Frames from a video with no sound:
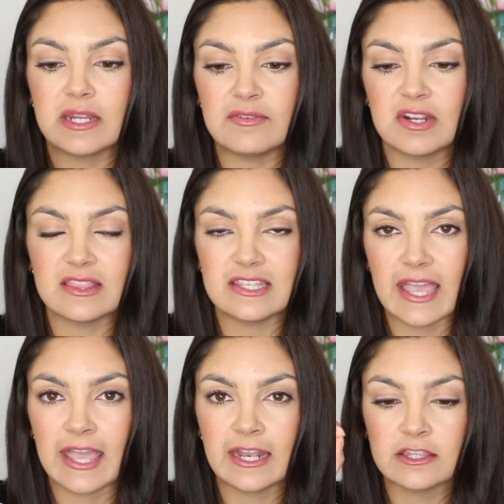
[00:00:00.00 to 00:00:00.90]
but even at the
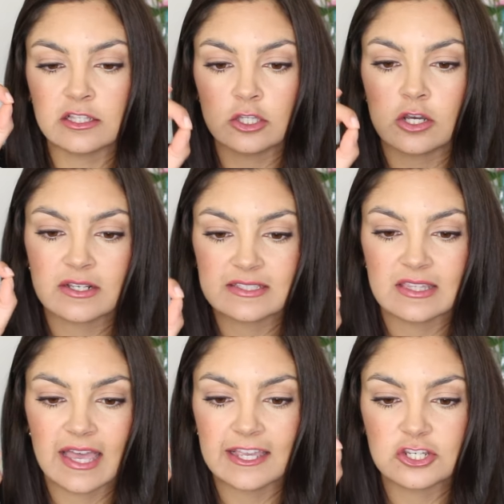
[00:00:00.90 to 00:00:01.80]
end the longest
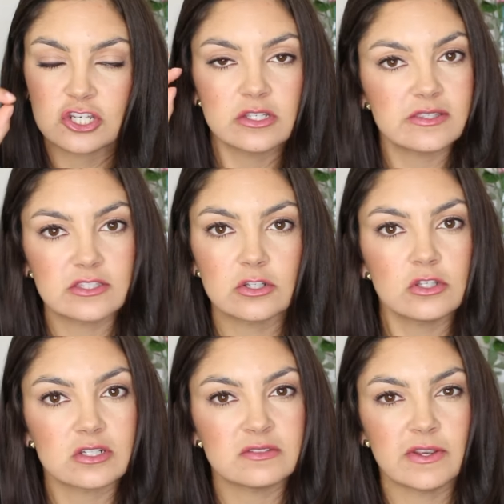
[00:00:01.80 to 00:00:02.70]
lash
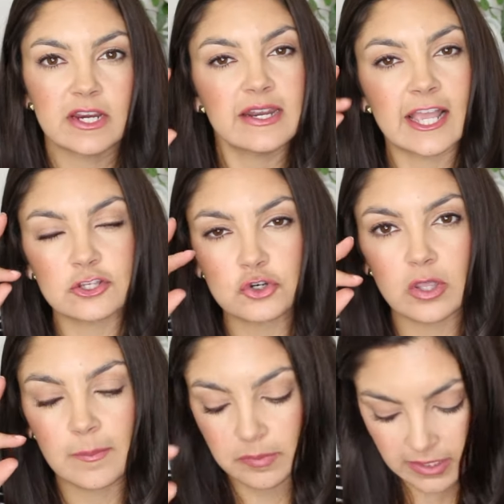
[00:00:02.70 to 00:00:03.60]
still looks very
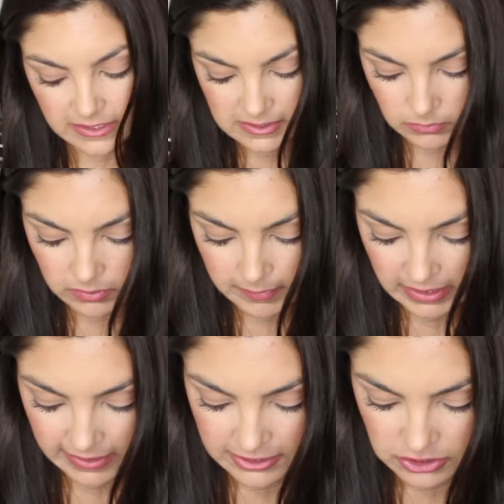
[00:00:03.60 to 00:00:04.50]
natural and blends in with
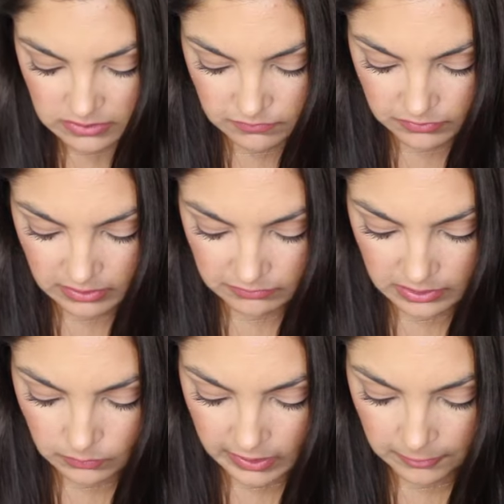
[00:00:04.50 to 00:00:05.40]
my lashes really
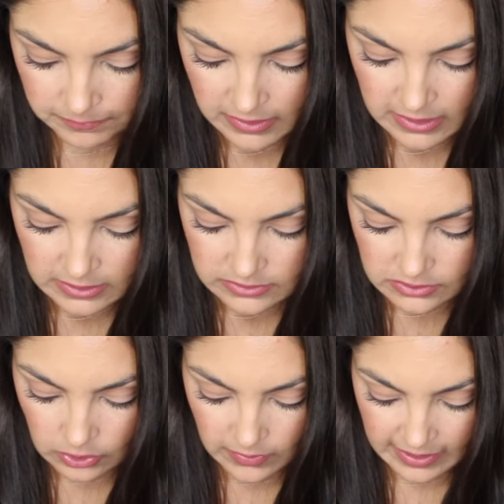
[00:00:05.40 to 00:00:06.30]
really well.
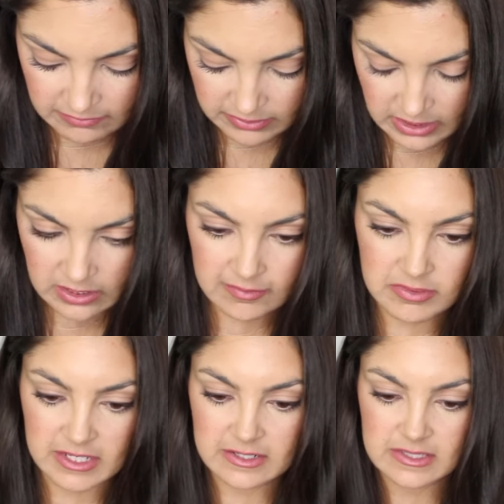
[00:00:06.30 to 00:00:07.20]
So I really
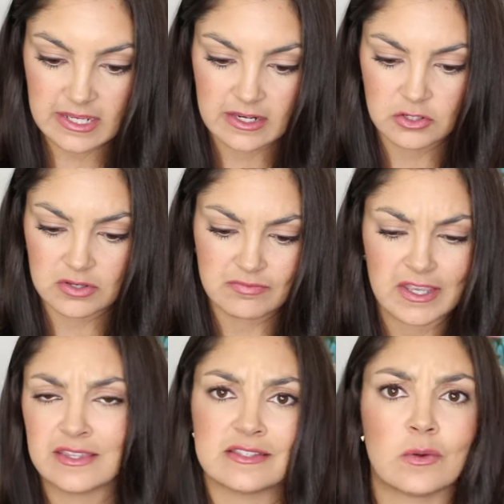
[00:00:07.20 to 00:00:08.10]
love these and you can
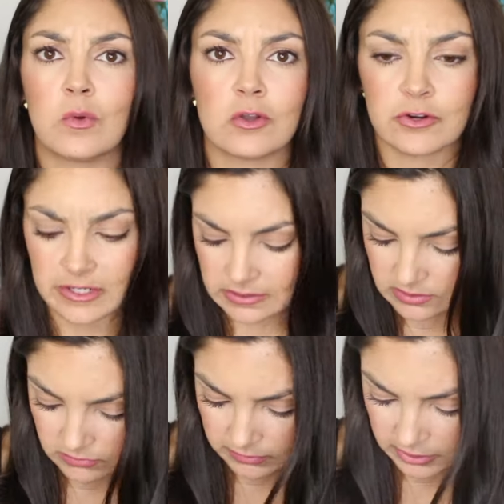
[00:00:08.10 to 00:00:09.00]
find these at
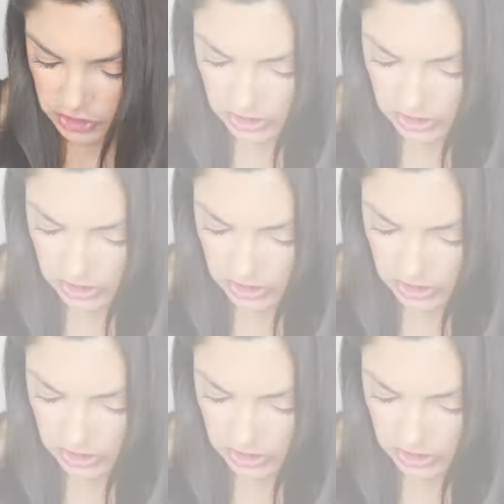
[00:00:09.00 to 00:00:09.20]
Walgreens. They're really